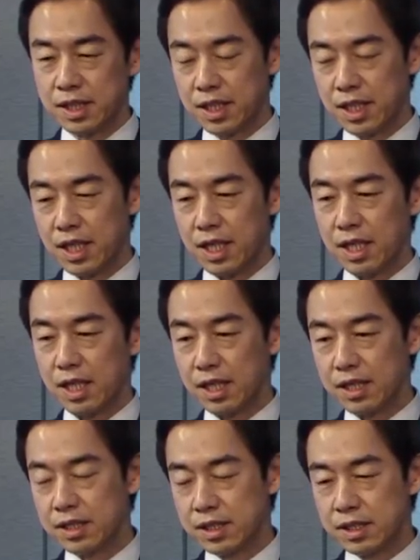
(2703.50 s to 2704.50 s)
uh,
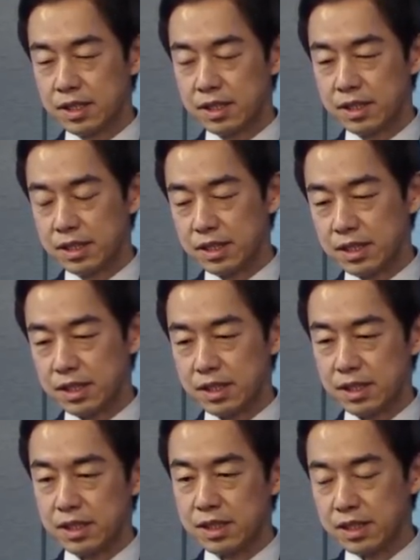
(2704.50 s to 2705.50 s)

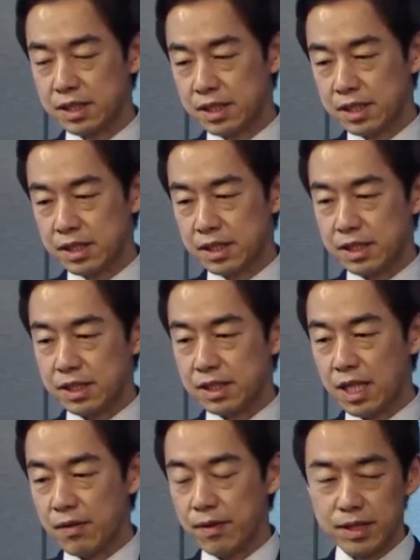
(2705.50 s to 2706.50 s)
the
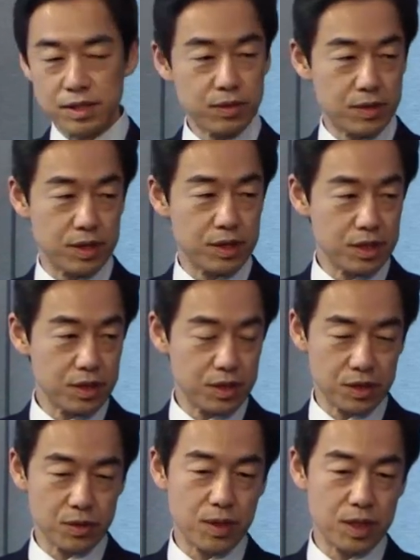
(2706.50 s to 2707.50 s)
Taiwan Strait issue
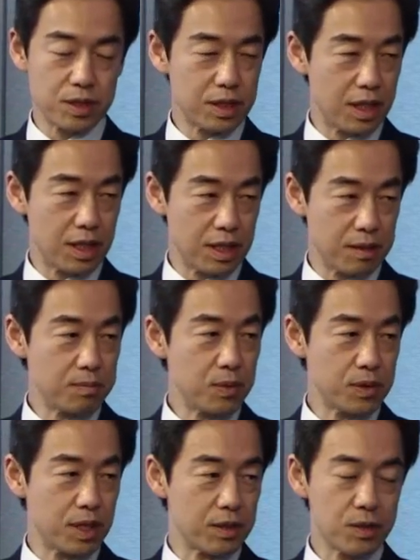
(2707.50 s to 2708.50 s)
is quite uh,
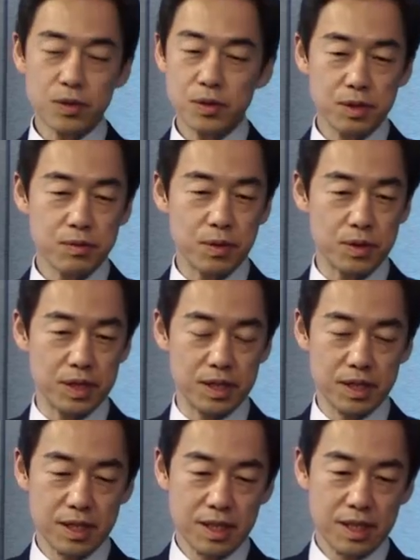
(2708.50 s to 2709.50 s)
important, not only for the
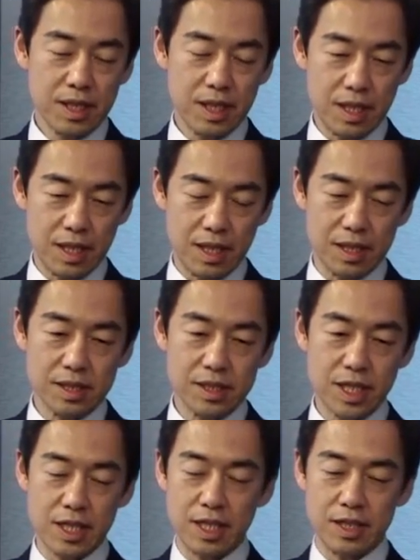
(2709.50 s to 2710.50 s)

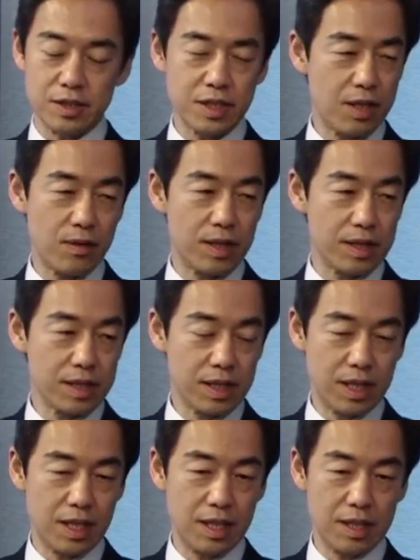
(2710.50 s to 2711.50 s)
China and the Taiwan
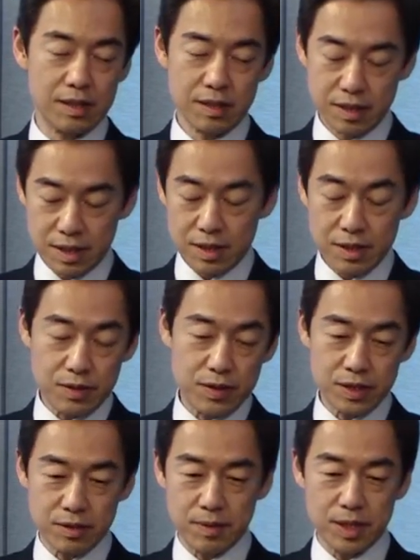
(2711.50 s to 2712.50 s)

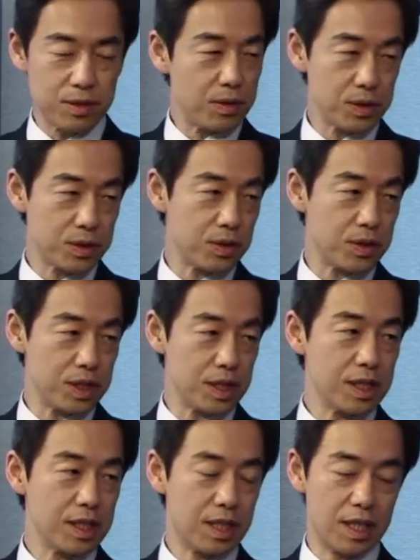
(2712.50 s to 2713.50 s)
relation, but also the
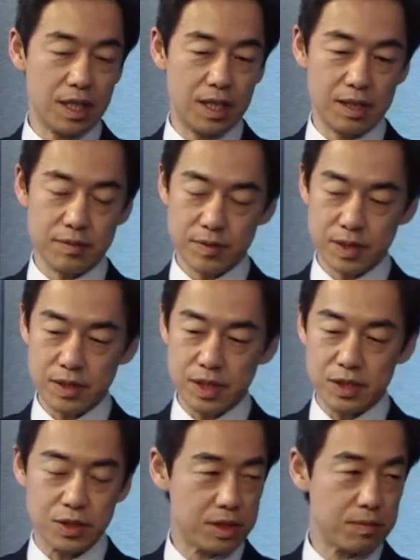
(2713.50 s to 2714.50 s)

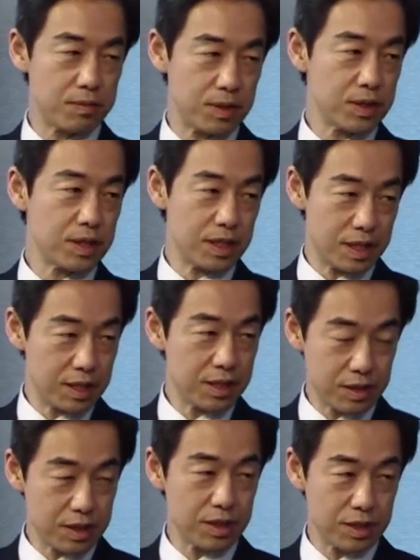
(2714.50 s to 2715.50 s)
relationship with in
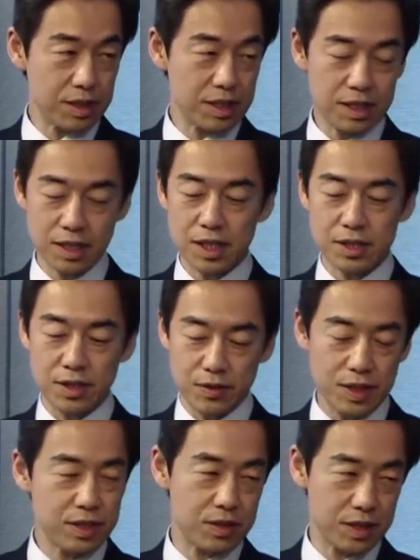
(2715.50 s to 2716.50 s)
this region, international yes.
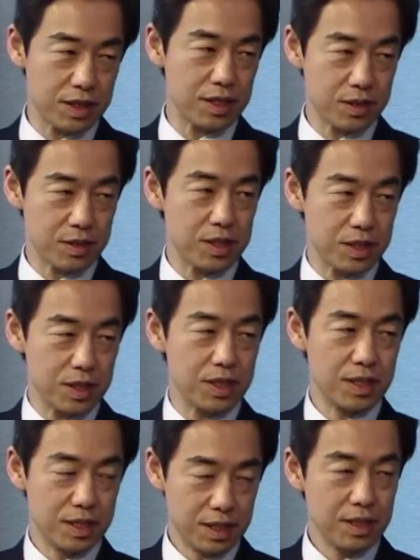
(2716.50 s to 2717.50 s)
relation in this region.
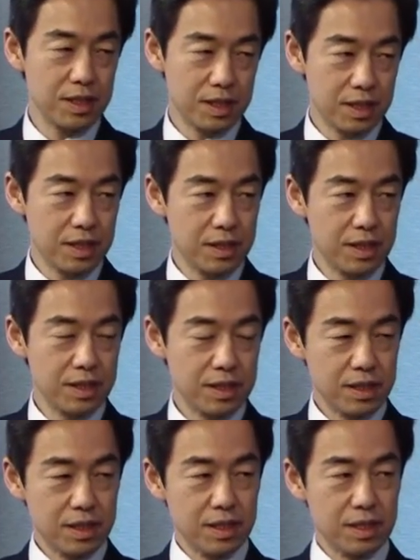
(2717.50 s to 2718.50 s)
Yeah. Well, I very
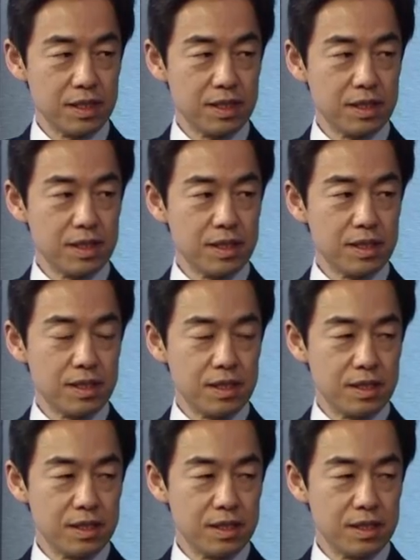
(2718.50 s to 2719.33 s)
much want to talk about